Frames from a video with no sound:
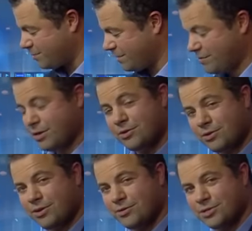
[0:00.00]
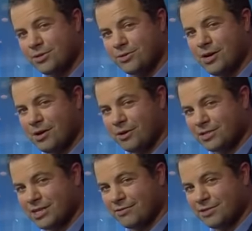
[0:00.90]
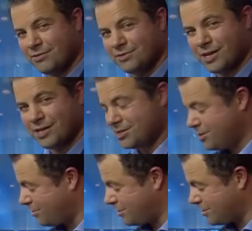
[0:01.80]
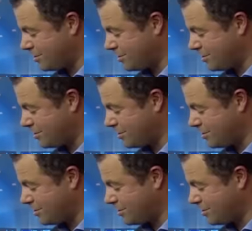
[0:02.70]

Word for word: But if you do Q2 on a set of soft tyres and you're in the